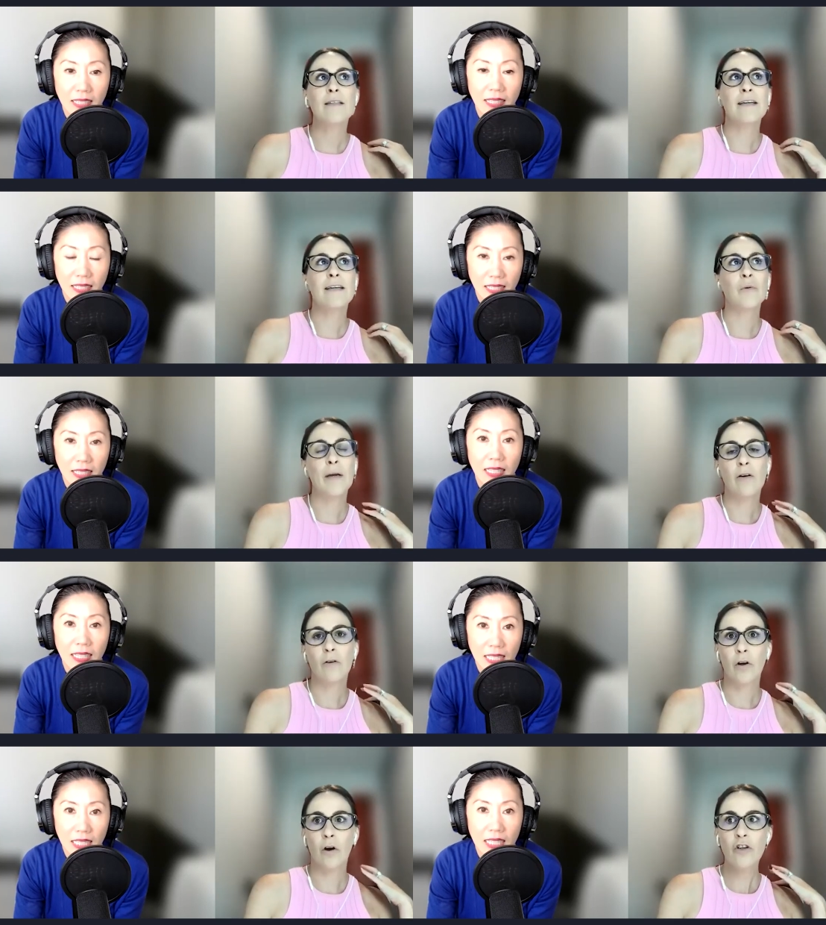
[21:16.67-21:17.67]
Speaker 1: it's it would be
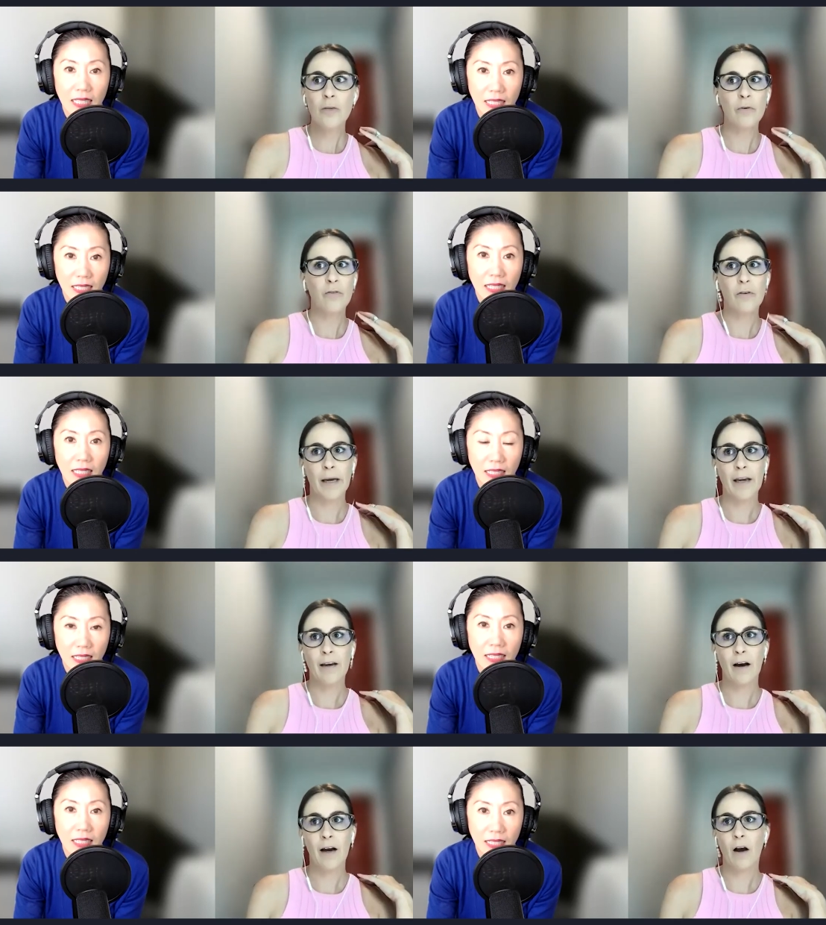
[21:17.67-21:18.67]
non-negotiable for me.
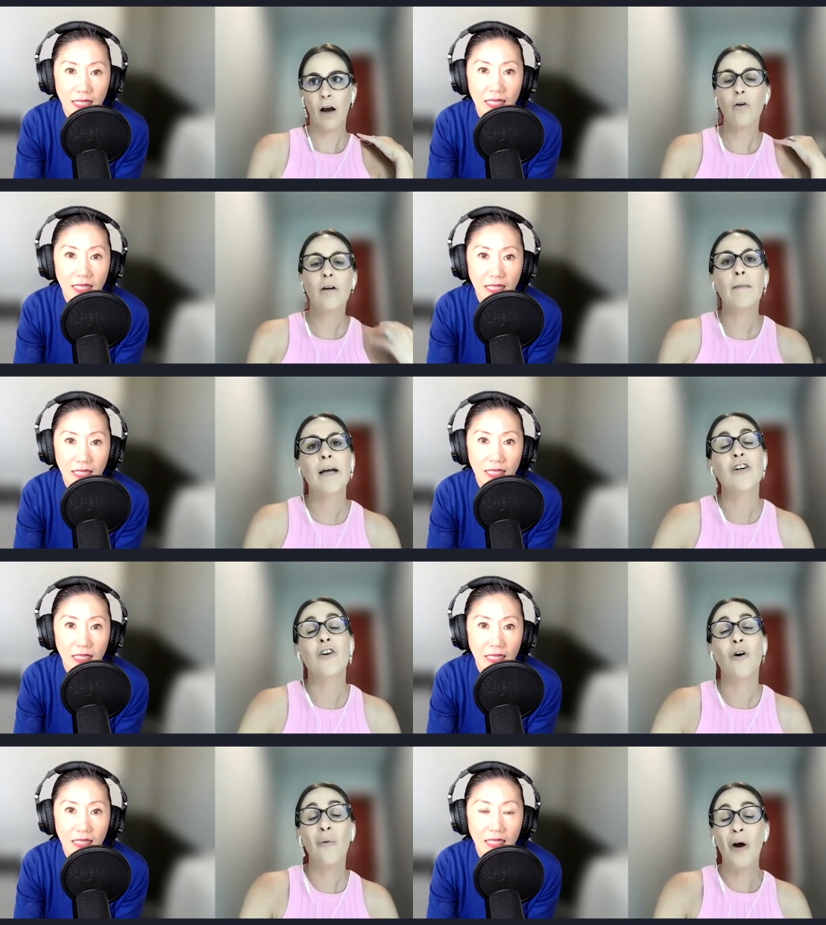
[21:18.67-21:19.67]
I, I couldn't imagine
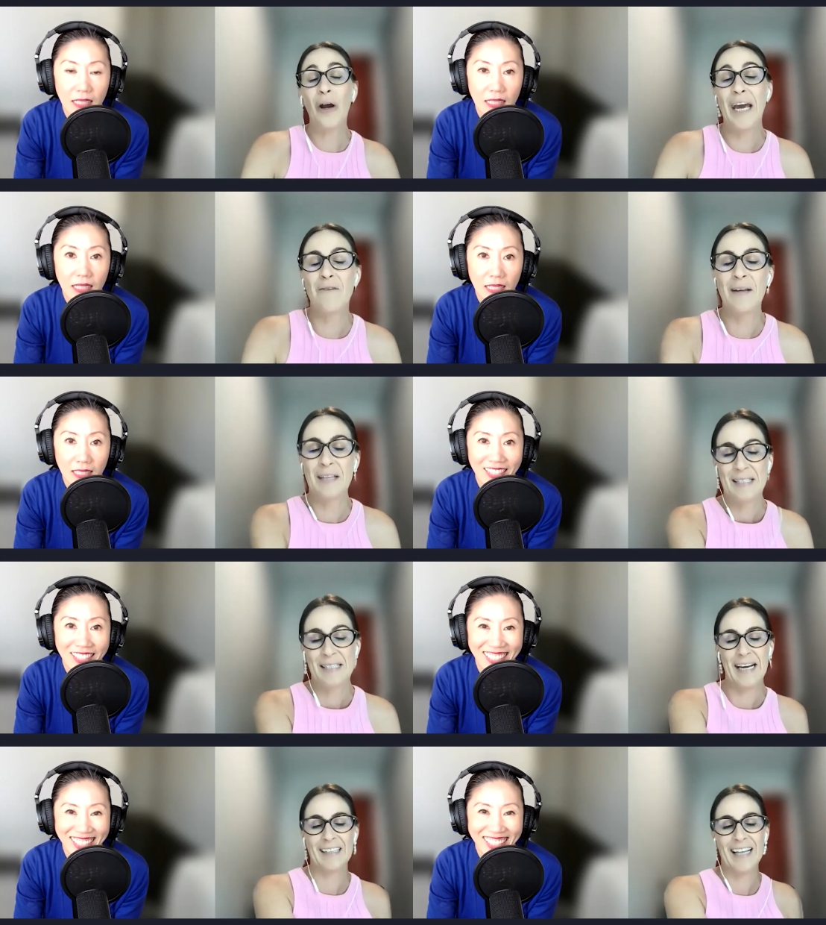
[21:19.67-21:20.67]
not working with a C
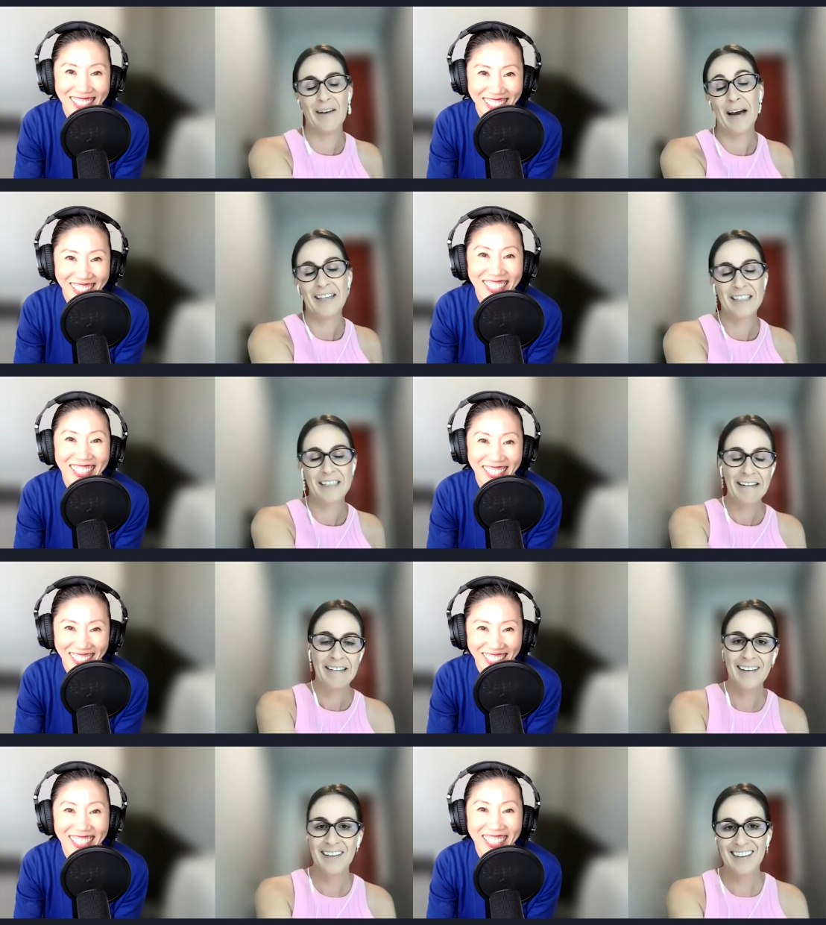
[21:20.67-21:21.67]
L M, actually.
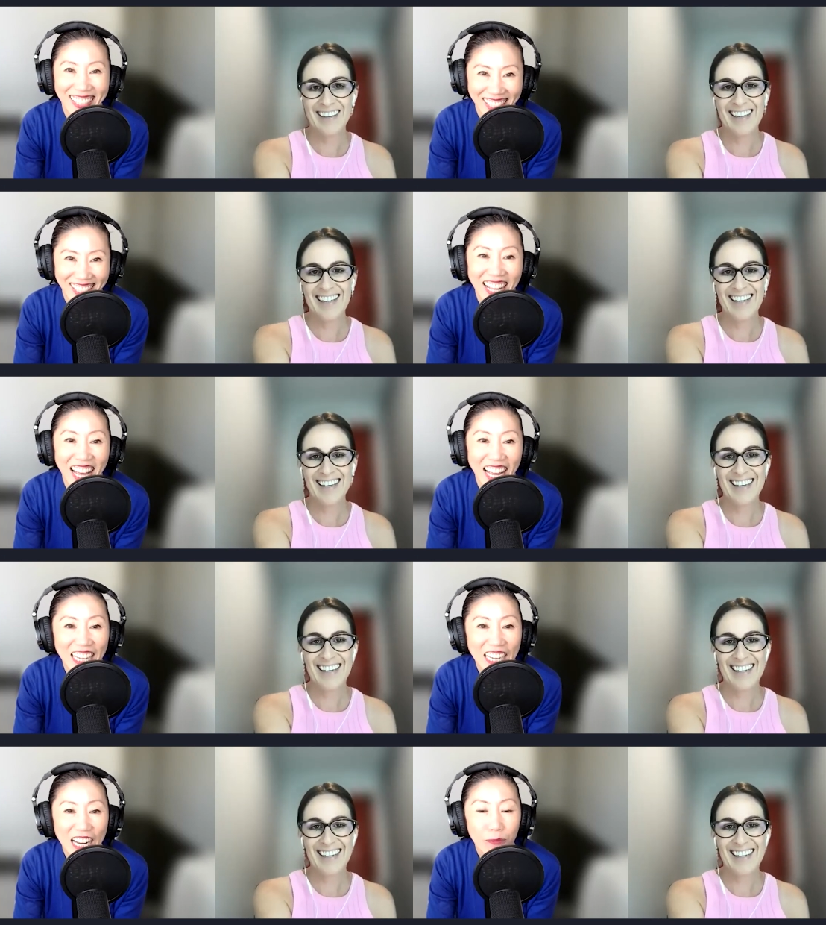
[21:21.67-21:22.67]

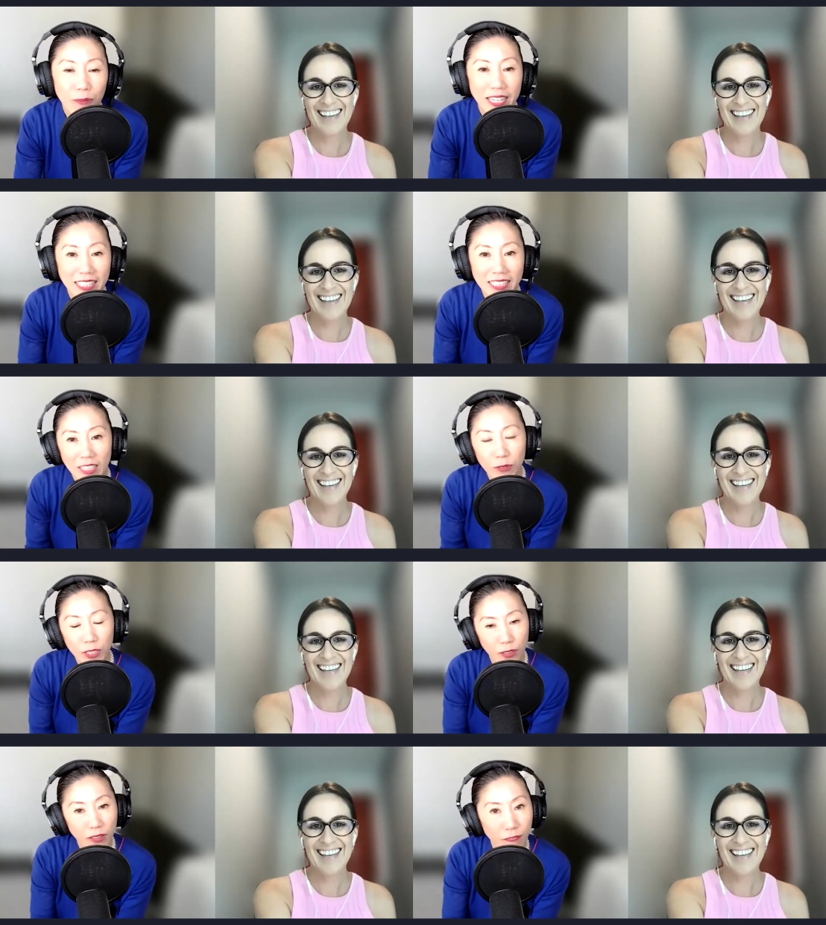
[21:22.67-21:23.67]
Speaker 2: And what is, were you
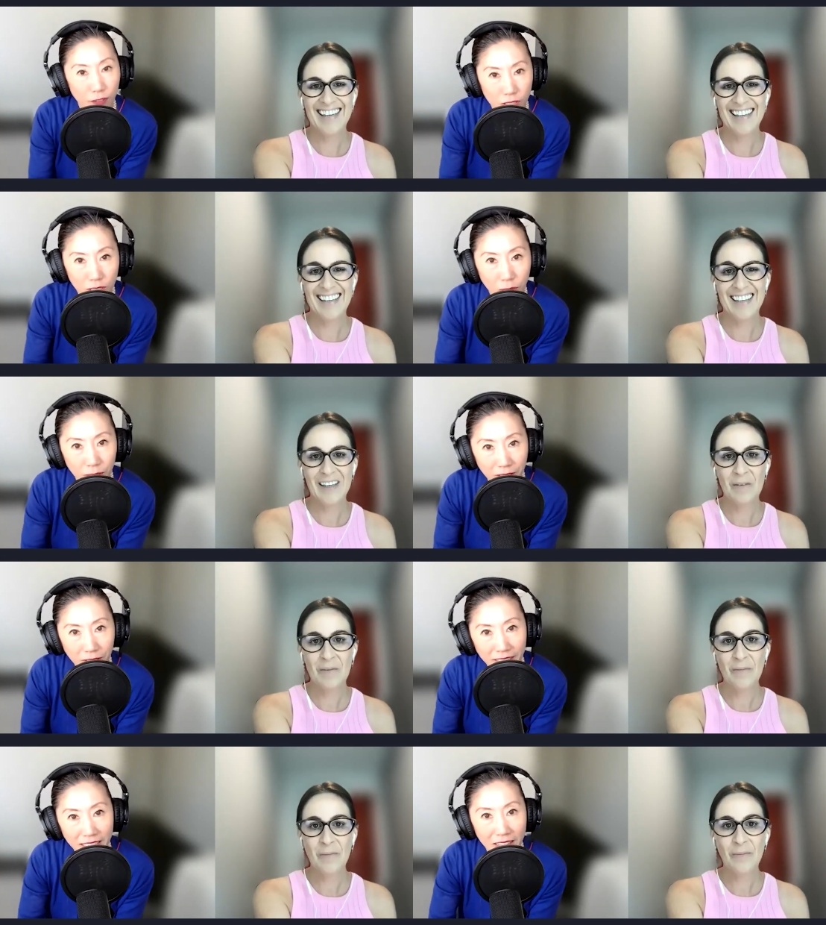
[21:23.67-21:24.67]
the first lawyer
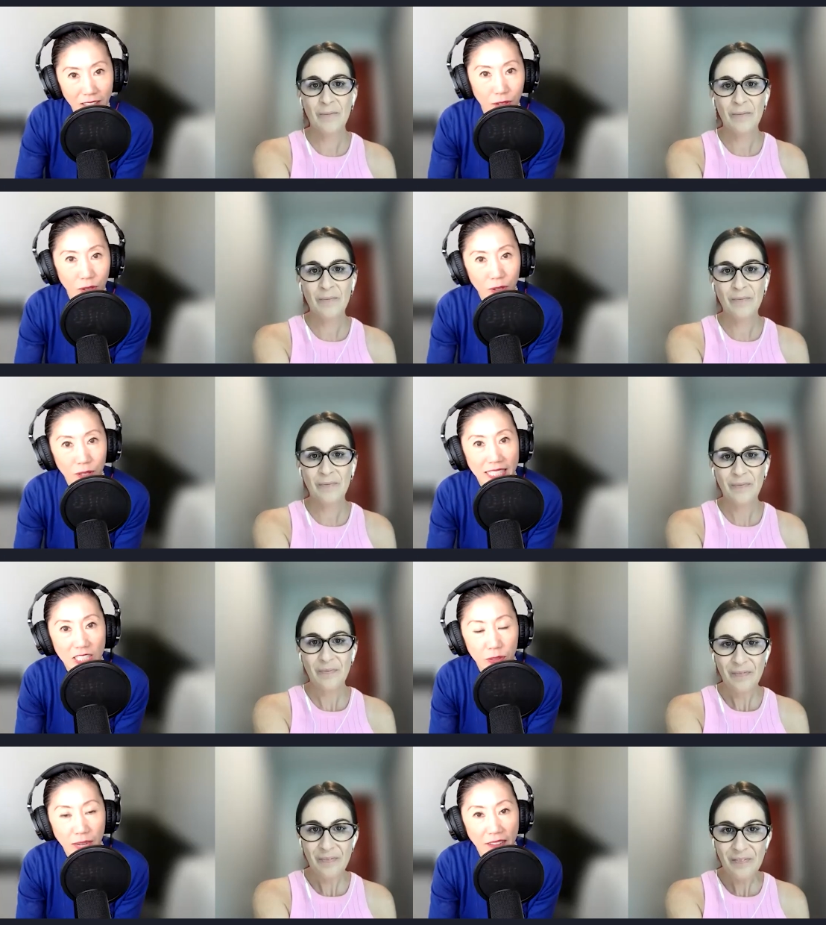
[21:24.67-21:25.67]
in the role? And do
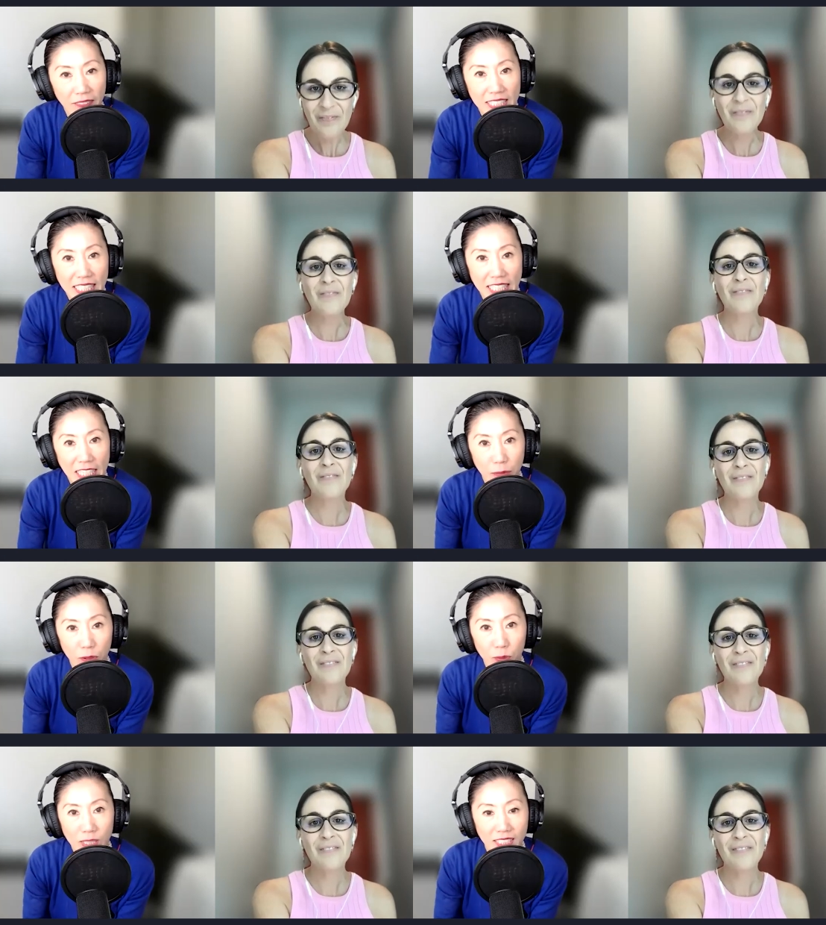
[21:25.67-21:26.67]
you have a team? What,
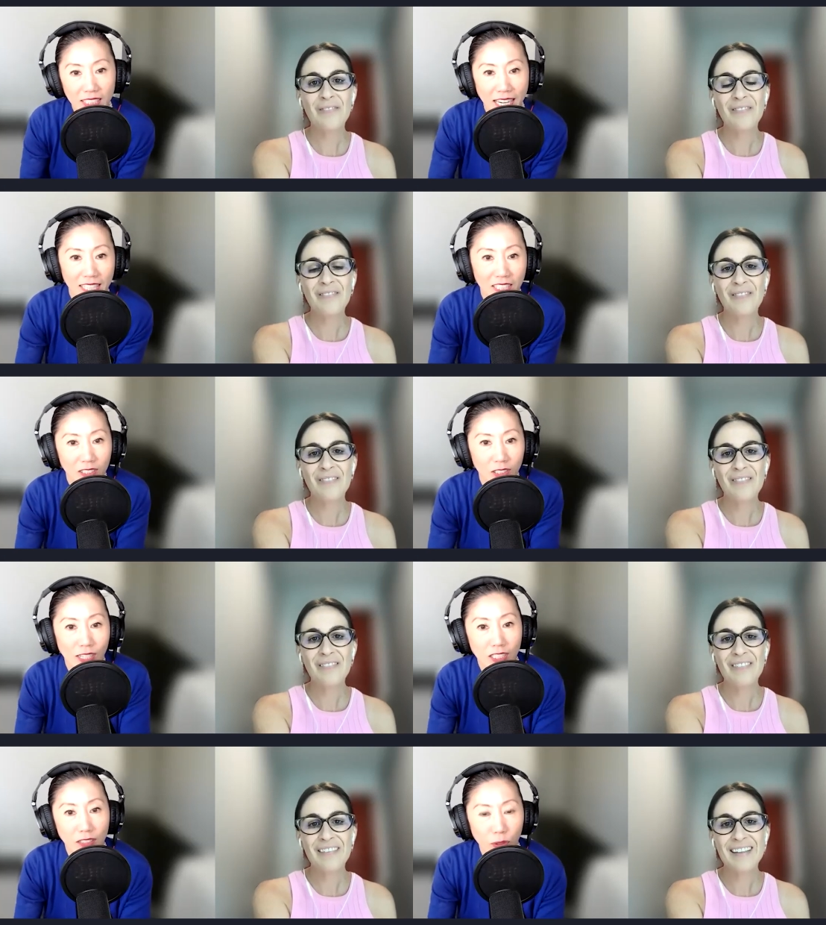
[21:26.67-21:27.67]
what's the kind of
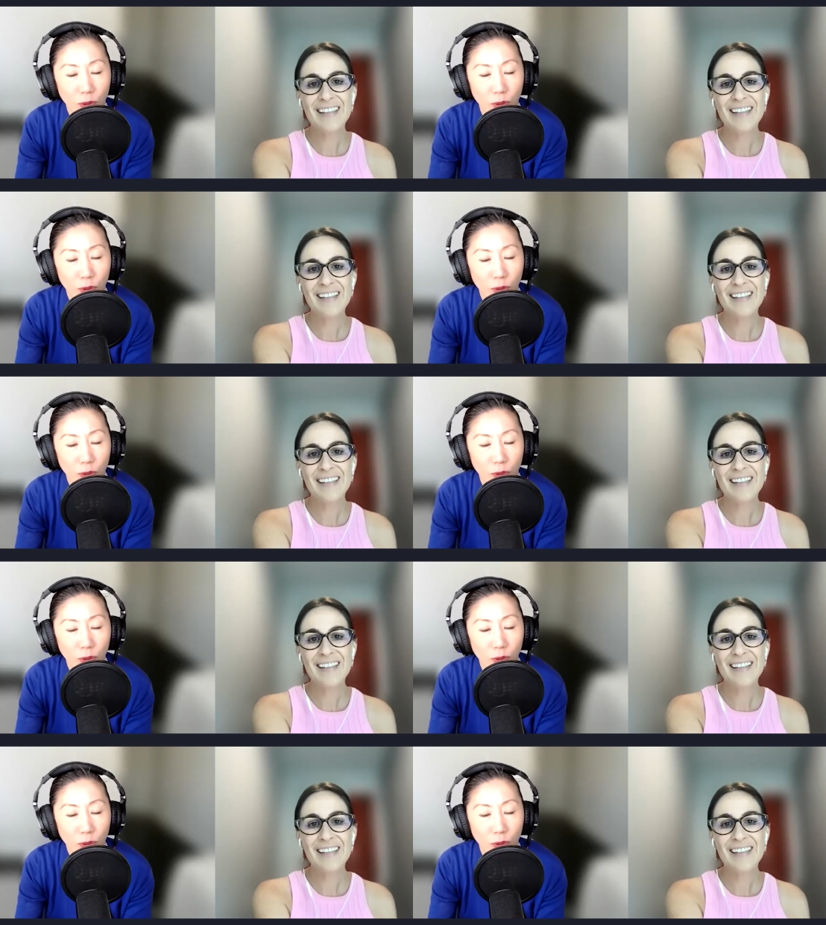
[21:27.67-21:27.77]
structure of your